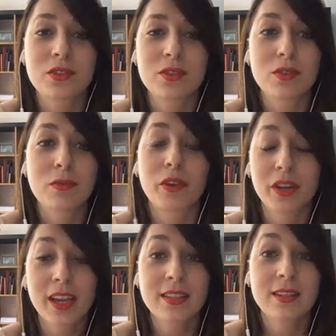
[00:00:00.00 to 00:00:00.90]
to the
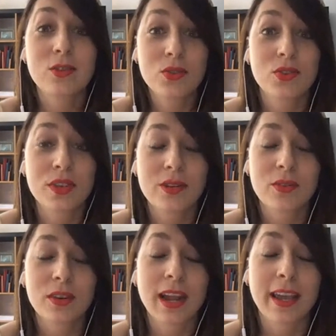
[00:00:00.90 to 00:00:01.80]
market usually look
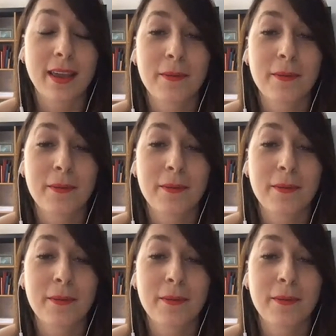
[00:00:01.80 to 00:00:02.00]
like?